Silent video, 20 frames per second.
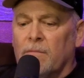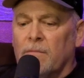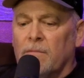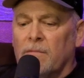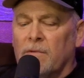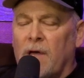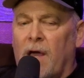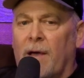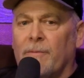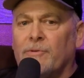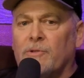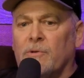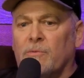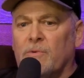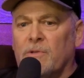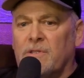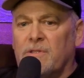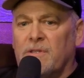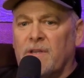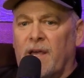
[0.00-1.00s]
Dobson
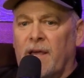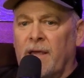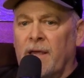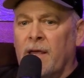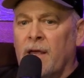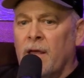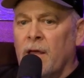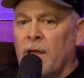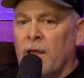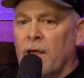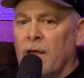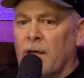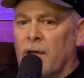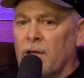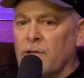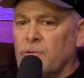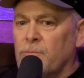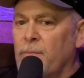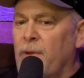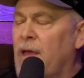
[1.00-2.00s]
would say,
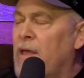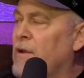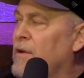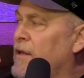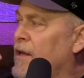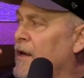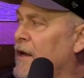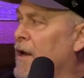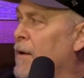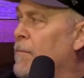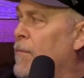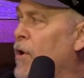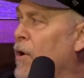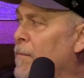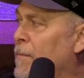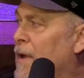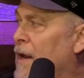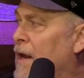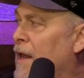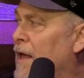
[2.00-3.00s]
because men can
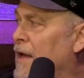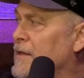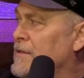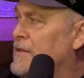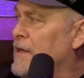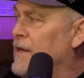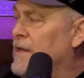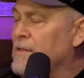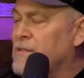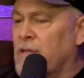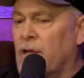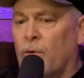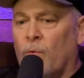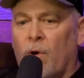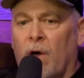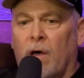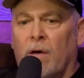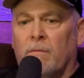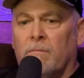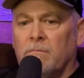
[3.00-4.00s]
compartmentalize, they can say,
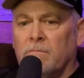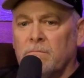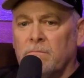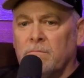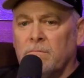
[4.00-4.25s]
well,